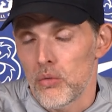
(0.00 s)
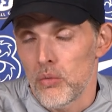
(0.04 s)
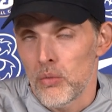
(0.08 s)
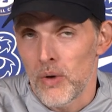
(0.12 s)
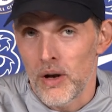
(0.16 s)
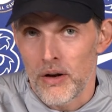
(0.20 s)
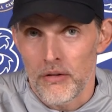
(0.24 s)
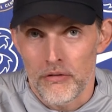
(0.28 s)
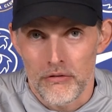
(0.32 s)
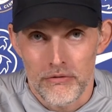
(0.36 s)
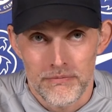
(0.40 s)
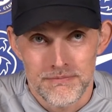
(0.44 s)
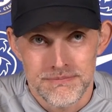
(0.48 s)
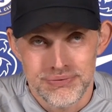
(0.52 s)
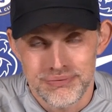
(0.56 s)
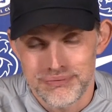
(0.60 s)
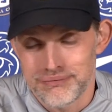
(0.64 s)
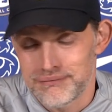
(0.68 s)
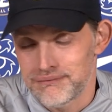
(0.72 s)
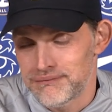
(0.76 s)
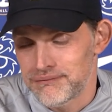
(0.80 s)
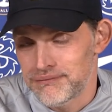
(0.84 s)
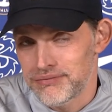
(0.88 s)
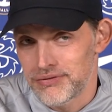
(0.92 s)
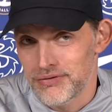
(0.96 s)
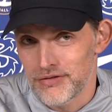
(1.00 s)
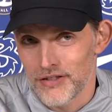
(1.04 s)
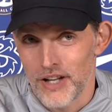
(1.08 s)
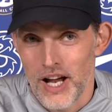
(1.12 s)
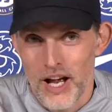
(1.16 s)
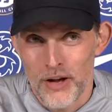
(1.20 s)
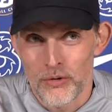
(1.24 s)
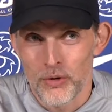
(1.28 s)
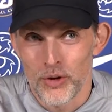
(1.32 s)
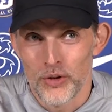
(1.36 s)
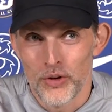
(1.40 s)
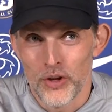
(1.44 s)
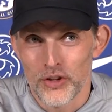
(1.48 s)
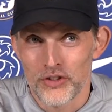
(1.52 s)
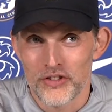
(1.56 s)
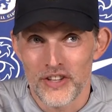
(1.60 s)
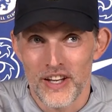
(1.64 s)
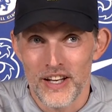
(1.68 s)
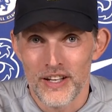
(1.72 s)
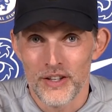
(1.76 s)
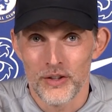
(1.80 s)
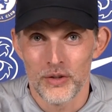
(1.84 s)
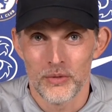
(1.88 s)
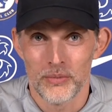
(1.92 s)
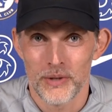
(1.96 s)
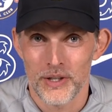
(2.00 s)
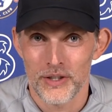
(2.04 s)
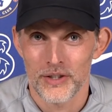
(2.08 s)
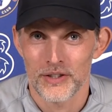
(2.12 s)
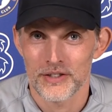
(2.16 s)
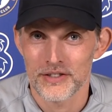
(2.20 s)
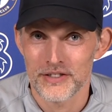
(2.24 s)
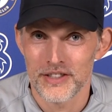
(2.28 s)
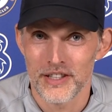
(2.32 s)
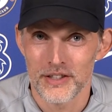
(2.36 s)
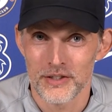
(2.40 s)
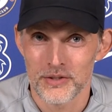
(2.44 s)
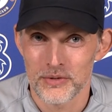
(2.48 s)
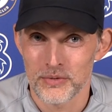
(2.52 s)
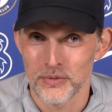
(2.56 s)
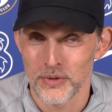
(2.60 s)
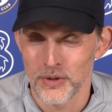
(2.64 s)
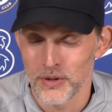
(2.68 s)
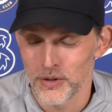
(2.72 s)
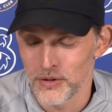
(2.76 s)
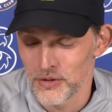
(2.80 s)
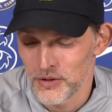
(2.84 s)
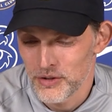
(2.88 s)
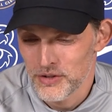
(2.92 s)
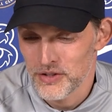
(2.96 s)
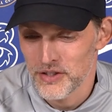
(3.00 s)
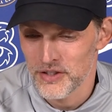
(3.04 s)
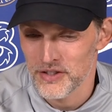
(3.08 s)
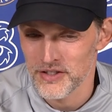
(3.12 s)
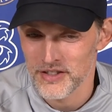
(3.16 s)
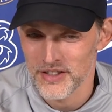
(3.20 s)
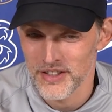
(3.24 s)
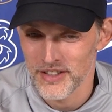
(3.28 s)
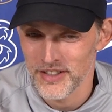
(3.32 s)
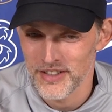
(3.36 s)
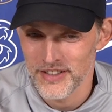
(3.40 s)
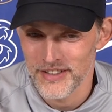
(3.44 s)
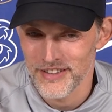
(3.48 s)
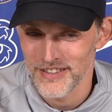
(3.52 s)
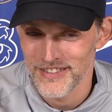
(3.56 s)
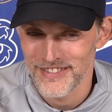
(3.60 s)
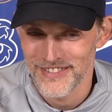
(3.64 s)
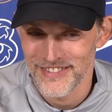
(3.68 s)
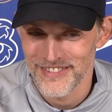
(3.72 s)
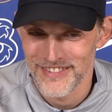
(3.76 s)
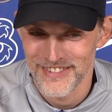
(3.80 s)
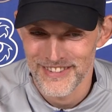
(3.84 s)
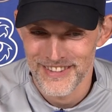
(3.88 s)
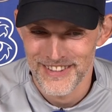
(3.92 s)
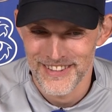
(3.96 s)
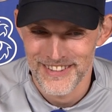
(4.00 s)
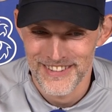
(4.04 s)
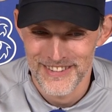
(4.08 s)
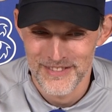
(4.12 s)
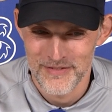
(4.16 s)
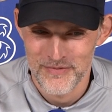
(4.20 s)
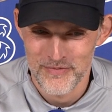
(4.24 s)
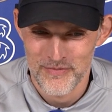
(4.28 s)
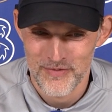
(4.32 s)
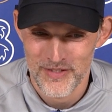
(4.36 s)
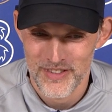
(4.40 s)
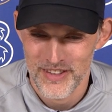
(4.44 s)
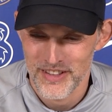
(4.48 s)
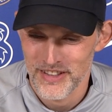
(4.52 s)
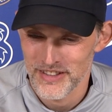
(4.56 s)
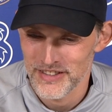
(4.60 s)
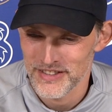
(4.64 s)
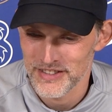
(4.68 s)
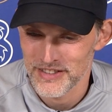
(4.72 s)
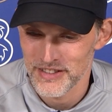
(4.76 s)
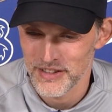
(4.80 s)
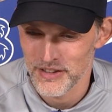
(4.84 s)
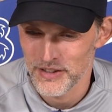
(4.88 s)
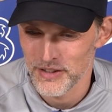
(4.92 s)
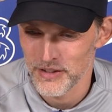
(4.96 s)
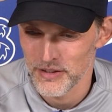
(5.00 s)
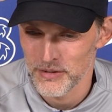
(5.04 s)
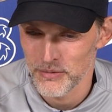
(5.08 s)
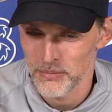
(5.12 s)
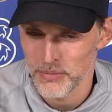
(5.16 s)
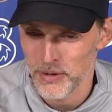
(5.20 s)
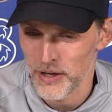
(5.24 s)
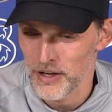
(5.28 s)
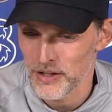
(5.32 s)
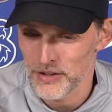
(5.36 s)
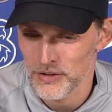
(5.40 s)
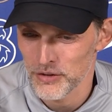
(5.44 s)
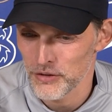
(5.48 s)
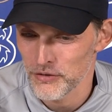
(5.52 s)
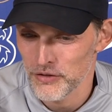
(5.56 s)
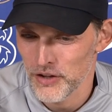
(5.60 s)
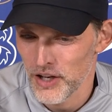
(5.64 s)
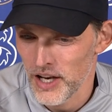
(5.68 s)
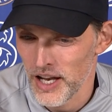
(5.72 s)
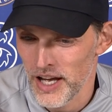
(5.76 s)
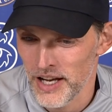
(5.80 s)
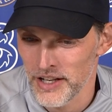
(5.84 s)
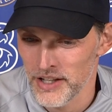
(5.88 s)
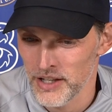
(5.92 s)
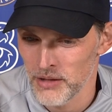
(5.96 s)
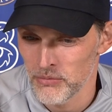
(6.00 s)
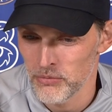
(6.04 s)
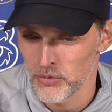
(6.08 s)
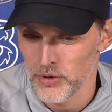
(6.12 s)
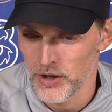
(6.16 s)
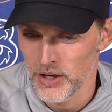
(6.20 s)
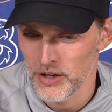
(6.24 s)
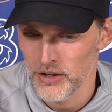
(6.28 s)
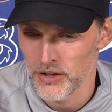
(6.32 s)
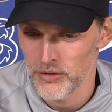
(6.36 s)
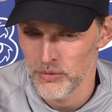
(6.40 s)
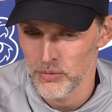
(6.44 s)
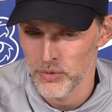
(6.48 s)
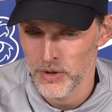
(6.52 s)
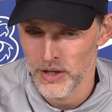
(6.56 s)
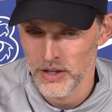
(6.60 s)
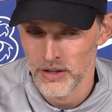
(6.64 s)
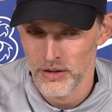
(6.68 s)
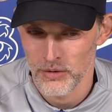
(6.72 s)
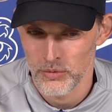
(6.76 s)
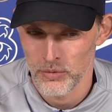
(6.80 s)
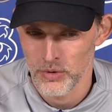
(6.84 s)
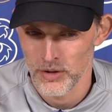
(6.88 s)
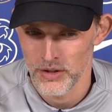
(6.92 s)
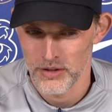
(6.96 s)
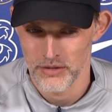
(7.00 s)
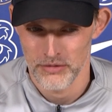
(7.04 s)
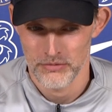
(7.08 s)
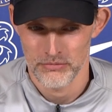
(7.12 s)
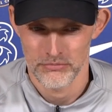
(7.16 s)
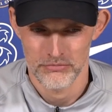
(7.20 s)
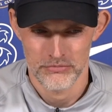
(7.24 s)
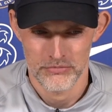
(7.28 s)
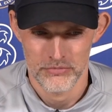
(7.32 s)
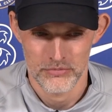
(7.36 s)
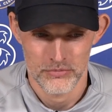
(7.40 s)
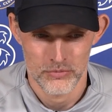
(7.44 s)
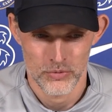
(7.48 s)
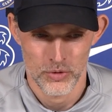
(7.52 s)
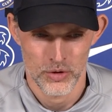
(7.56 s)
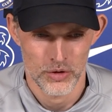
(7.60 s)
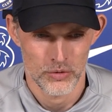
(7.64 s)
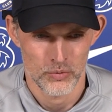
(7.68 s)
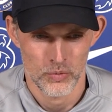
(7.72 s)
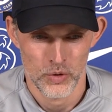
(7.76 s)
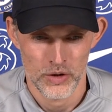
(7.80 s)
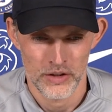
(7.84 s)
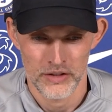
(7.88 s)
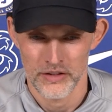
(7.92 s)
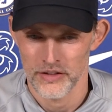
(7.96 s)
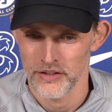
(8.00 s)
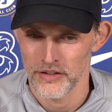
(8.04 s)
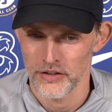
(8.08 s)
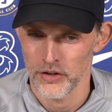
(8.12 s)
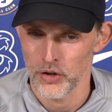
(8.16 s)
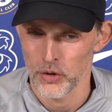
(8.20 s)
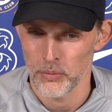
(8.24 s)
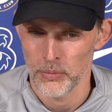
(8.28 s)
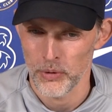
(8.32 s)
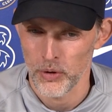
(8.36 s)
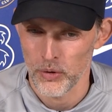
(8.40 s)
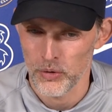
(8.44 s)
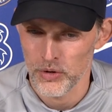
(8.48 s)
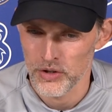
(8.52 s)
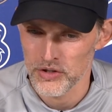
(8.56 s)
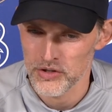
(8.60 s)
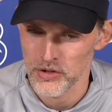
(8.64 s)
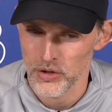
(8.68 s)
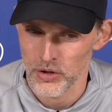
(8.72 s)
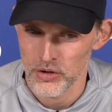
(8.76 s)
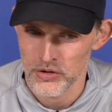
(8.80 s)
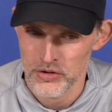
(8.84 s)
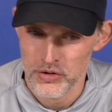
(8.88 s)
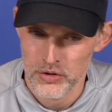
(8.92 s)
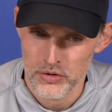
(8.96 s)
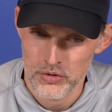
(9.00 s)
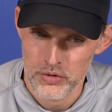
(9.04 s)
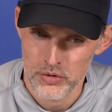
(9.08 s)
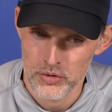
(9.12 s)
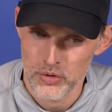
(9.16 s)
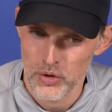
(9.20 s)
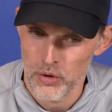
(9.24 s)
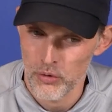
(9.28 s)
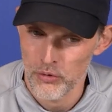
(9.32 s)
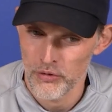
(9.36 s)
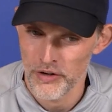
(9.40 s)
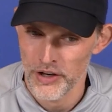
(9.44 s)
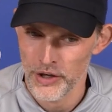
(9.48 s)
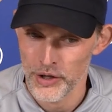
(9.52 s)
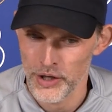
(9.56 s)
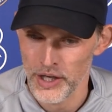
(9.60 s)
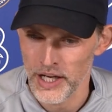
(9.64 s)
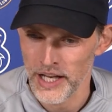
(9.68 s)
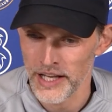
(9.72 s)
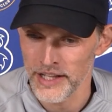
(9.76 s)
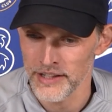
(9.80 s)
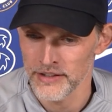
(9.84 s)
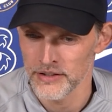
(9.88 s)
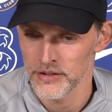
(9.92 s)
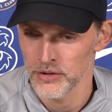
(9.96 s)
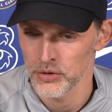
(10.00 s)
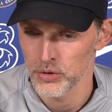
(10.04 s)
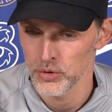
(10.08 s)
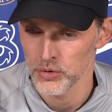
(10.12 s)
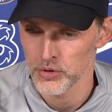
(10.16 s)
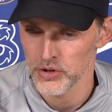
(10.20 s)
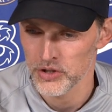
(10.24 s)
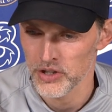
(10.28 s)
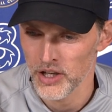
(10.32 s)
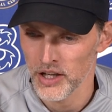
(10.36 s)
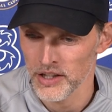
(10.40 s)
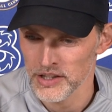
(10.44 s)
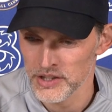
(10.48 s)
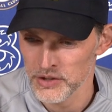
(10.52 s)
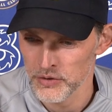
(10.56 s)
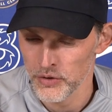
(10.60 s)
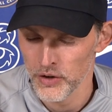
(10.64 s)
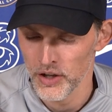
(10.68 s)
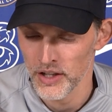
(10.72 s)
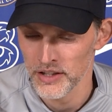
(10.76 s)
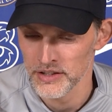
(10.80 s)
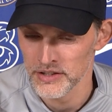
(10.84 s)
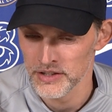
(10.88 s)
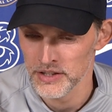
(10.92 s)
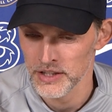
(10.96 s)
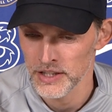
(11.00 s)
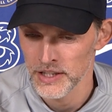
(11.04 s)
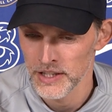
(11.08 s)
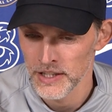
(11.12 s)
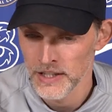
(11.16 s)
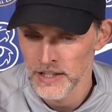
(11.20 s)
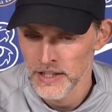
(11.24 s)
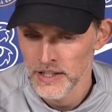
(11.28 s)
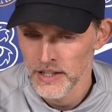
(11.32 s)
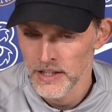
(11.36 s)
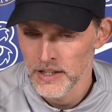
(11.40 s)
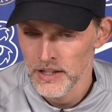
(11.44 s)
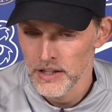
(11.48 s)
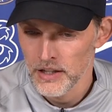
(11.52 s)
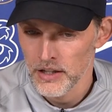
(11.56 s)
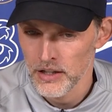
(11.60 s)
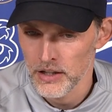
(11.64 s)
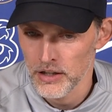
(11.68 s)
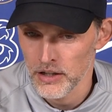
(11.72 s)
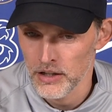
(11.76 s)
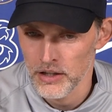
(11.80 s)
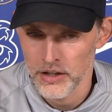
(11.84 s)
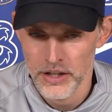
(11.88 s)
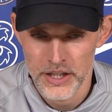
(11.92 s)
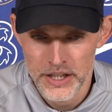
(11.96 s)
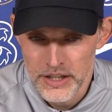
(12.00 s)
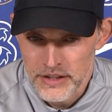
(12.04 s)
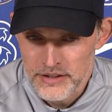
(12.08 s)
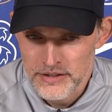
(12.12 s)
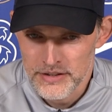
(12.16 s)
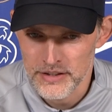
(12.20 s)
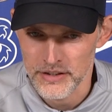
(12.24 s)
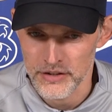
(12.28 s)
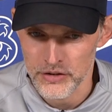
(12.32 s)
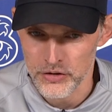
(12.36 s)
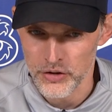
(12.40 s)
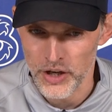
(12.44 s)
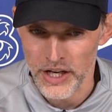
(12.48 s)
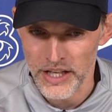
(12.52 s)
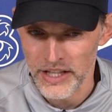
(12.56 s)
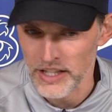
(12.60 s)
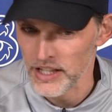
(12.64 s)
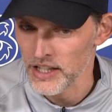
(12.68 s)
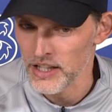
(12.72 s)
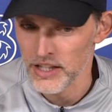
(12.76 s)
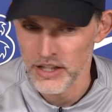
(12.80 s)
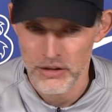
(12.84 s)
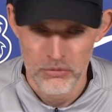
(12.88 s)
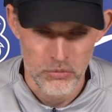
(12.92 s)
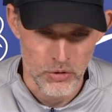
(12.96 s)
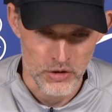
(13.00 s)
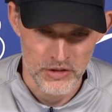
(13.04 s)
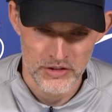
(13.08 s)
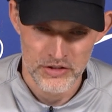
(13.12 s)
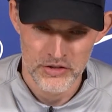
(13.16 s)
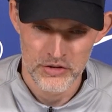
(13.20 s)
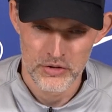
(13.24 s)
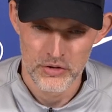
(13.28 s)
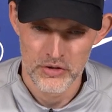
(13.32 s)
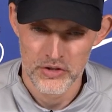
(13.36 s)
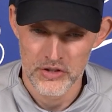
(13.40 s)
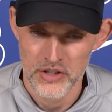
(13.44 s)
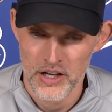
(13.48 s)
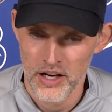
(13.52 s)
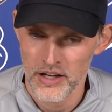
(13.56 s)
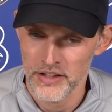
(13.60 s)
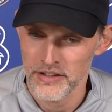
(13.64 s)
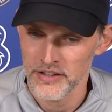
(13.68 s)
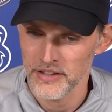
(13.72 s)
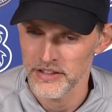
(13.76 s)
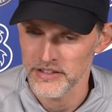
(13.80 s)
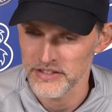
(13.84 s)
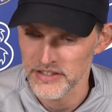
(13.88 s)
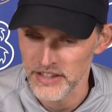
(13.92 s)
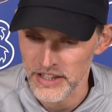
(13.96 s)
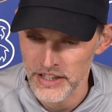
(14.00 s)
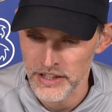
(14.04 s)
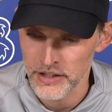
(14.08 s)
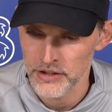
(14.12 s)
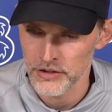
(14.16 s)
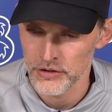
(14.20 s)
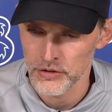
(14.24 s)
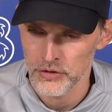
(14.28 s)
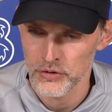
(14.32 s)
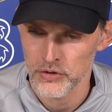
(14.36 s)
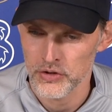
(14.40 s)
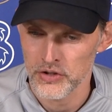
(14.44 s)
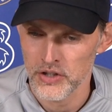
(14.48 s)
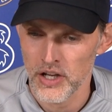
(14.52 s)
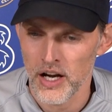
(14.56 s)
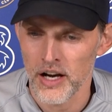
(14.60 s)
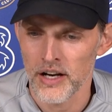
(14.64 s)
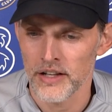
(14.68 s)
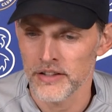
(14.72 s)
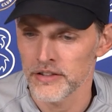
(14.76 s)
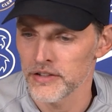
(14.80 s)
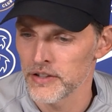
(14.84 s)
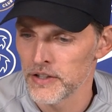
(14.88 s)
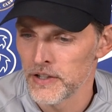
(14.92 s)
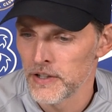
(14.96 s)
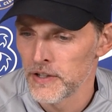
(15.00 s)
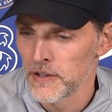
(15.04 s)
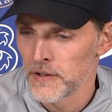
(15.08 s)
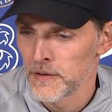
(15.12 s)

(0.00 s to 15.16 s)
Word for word: Well, I will not tell you because that's will this is a, a, um, is a part of the lineup where, where I will want the opponents also to know very late who starts for us. Uh, he is in training. He wants to start. He's eager to start.